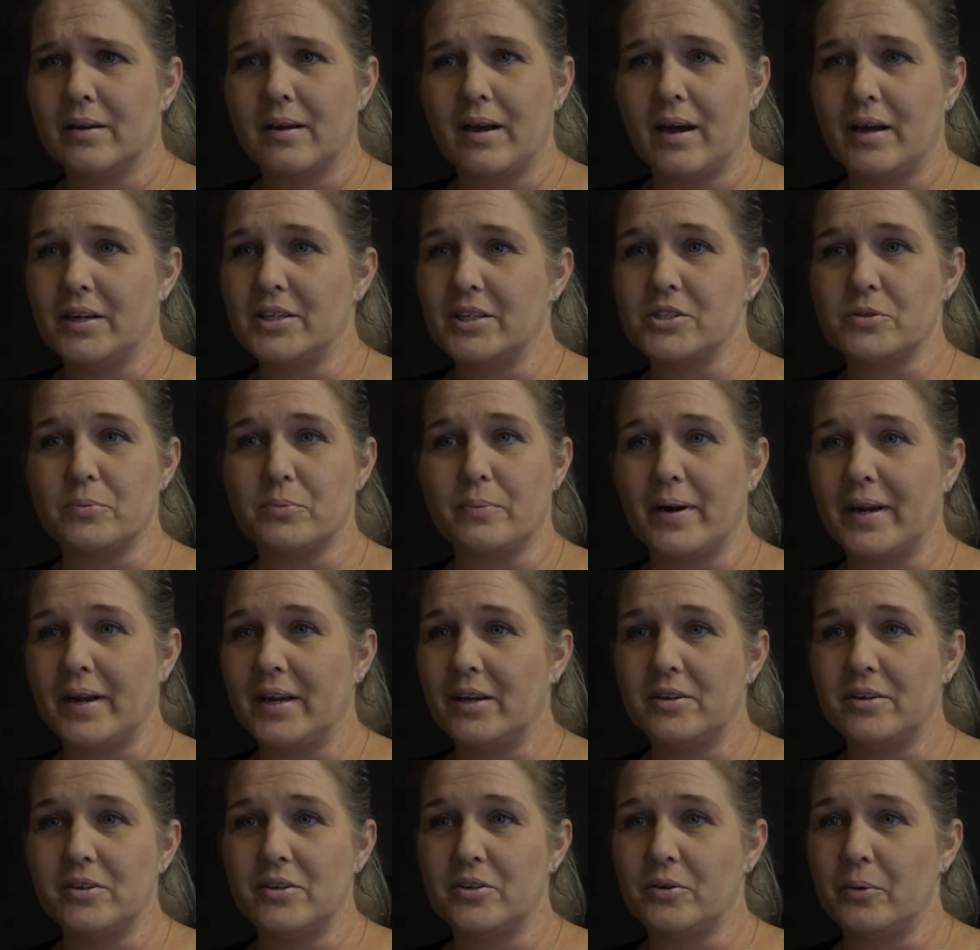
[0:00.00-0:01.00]
I just
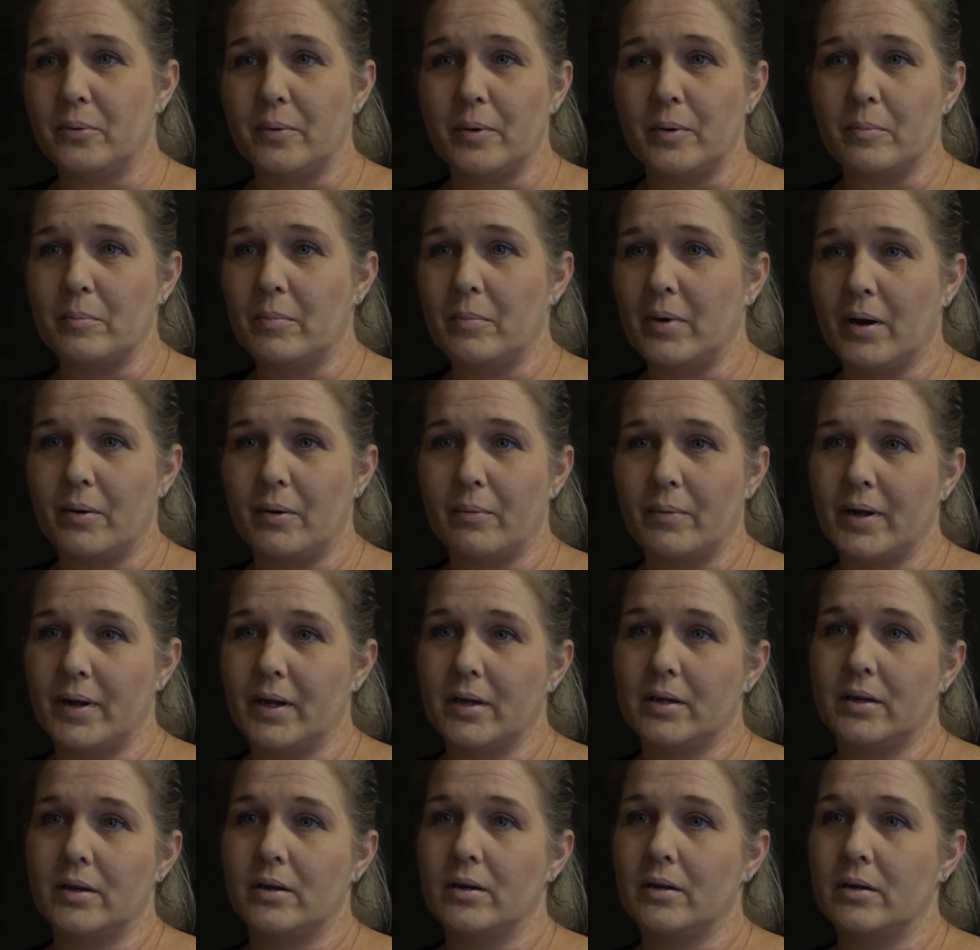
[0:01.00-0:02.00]
ran to him. I
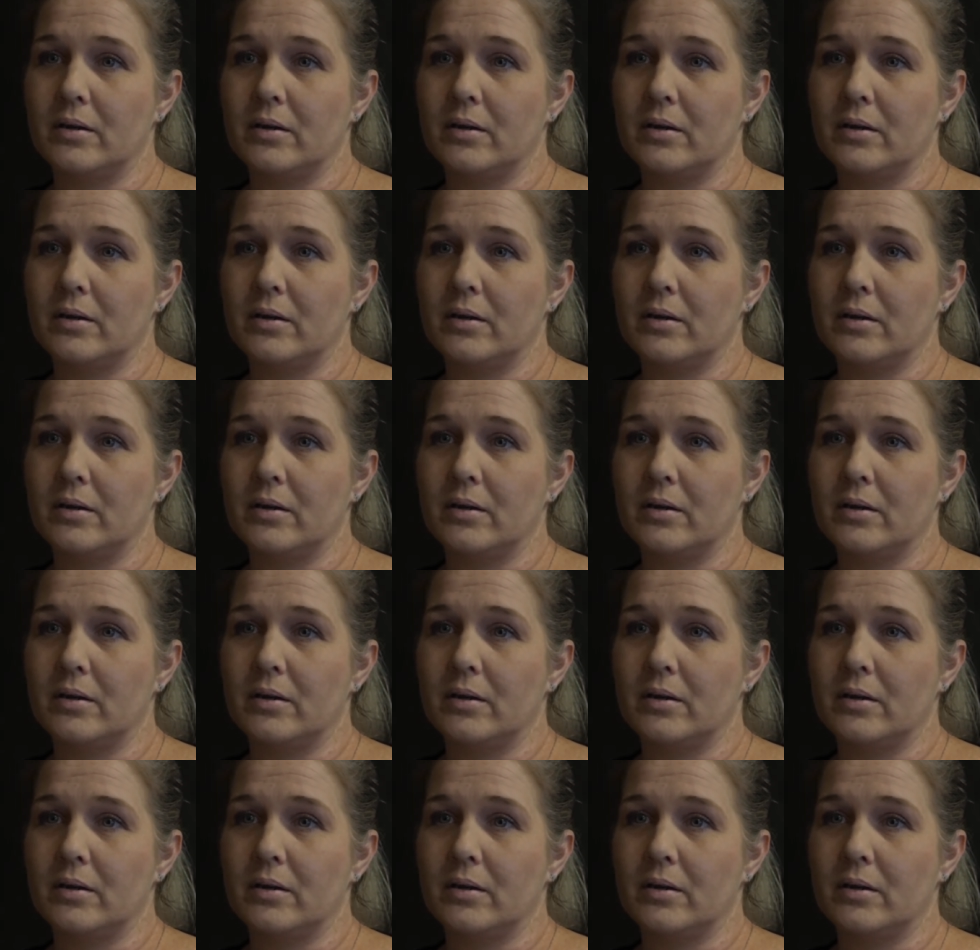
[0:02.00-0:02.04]
ran